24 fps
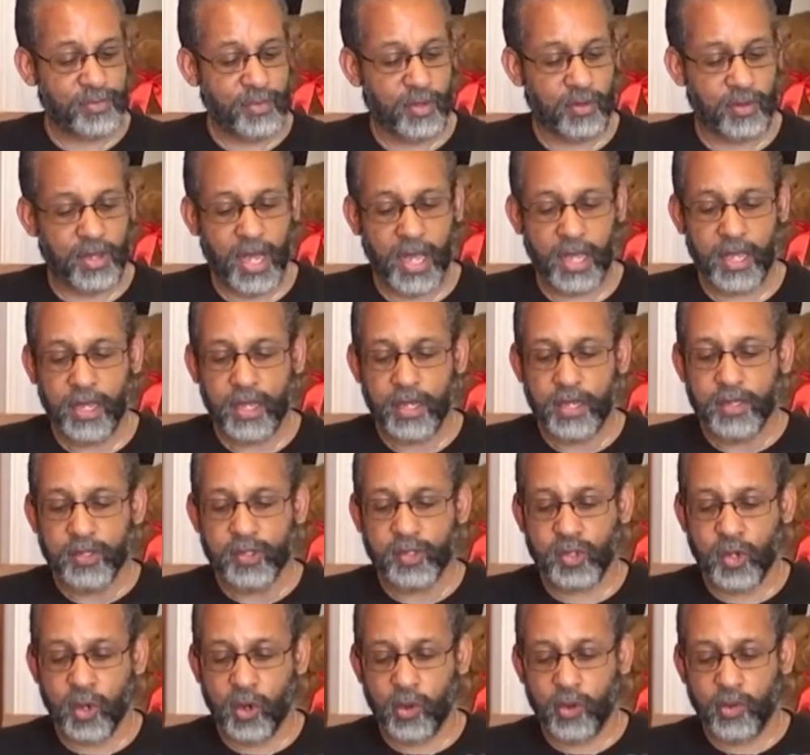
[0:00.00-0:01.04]
Okay,
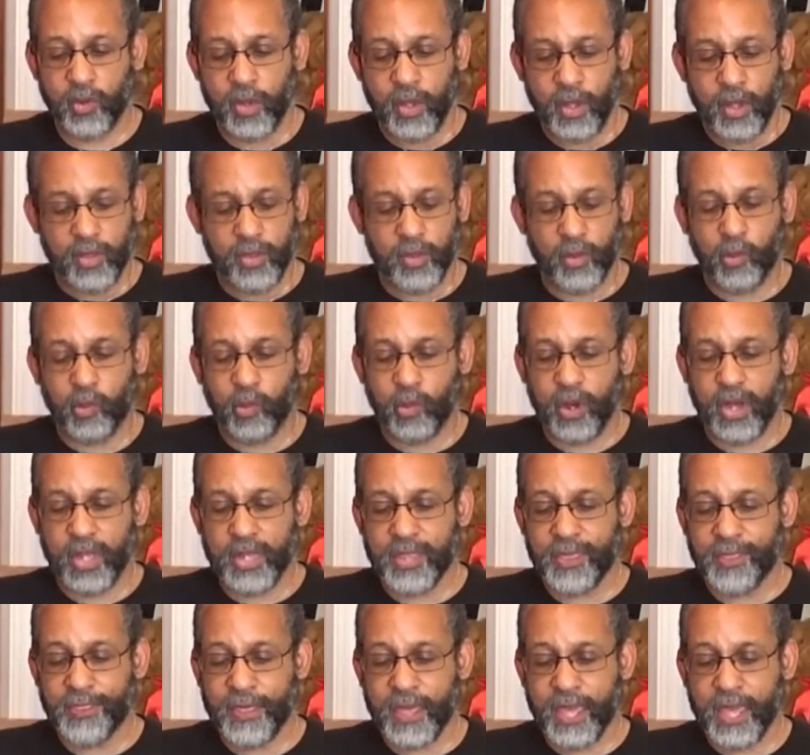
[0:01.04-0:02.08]
so the one
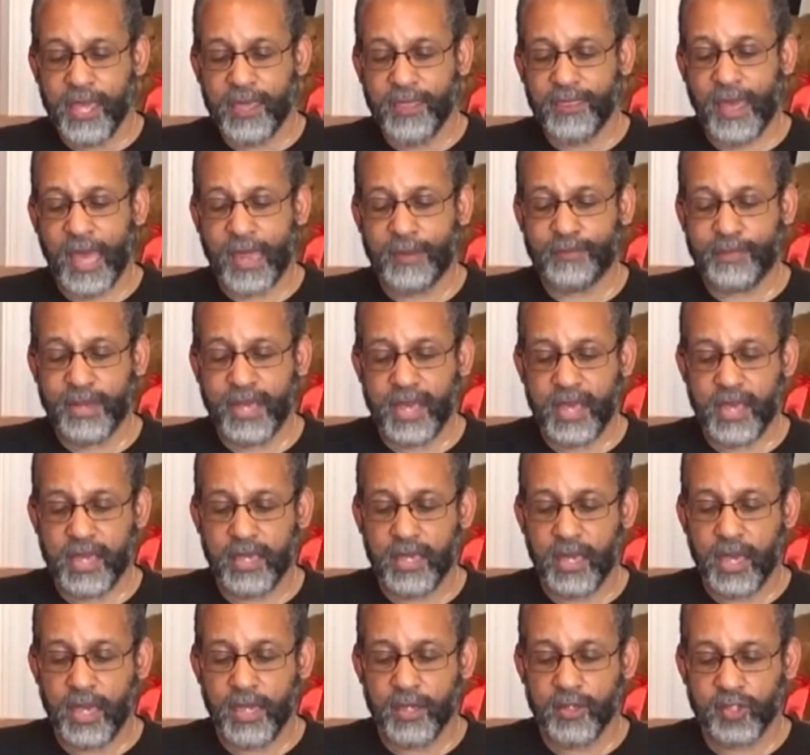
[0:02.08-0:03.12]
thing that
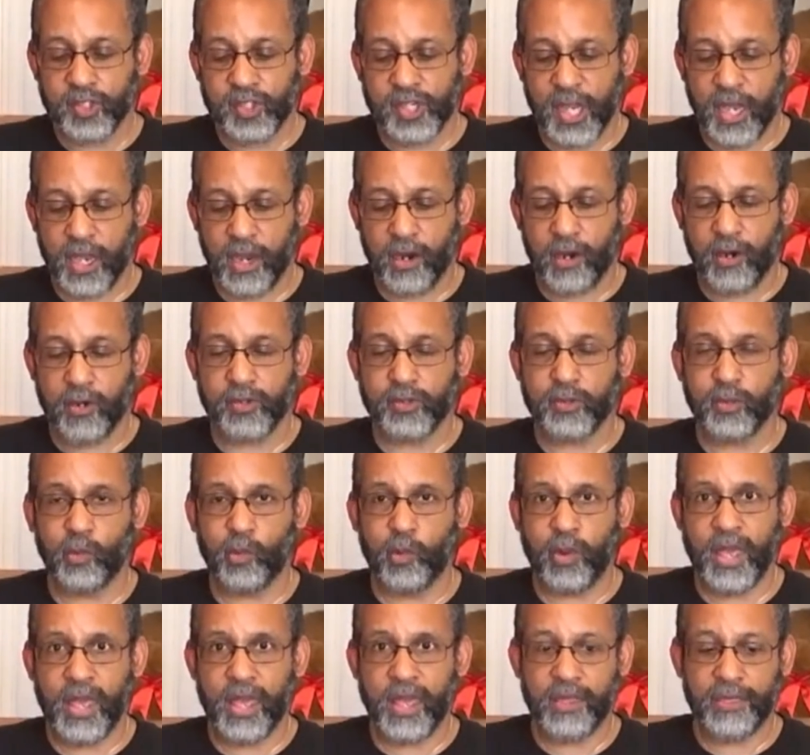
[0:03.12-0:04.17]
pig shares
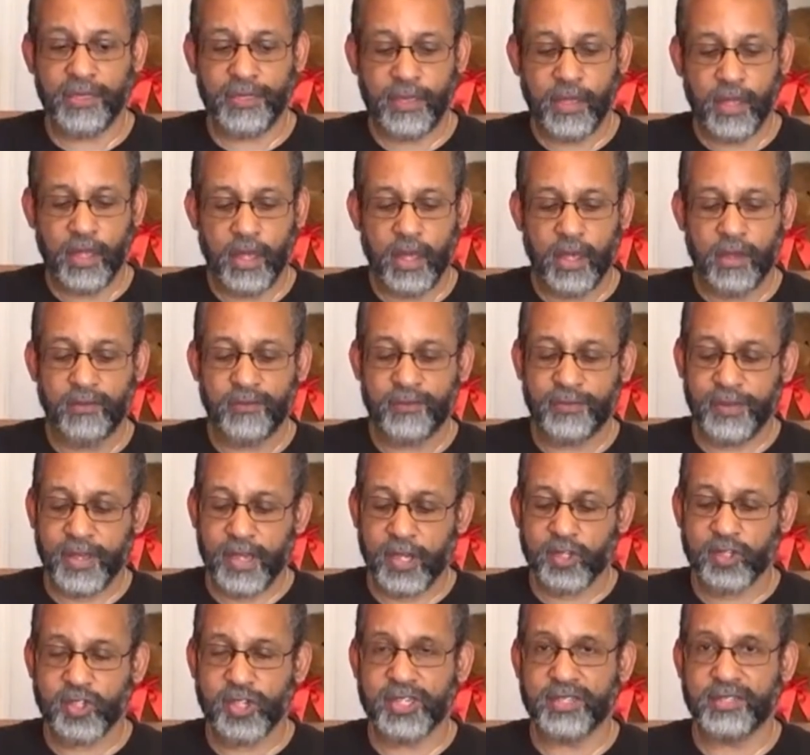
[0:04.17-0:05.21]
with
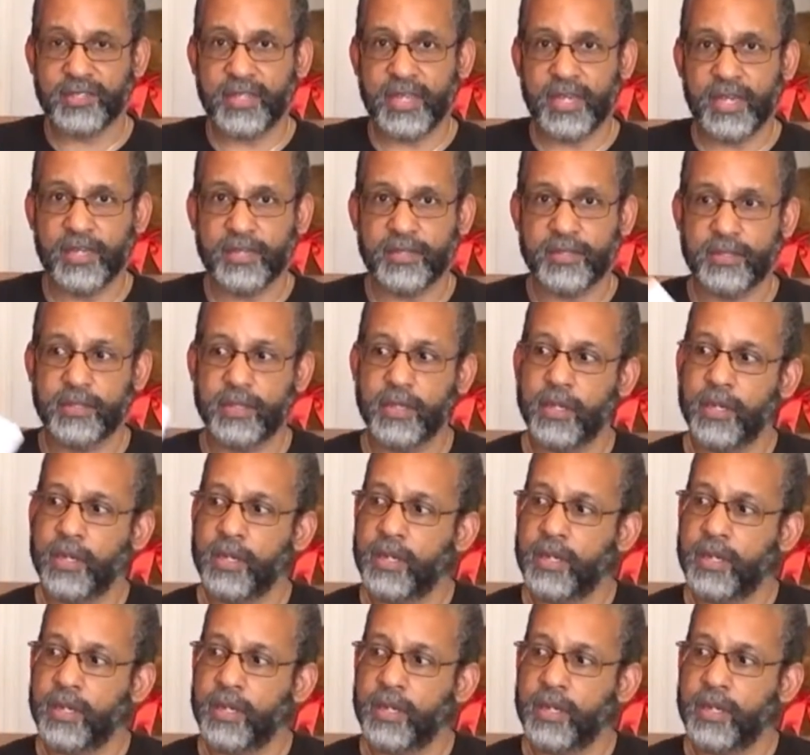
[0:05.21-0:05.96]
fish is this.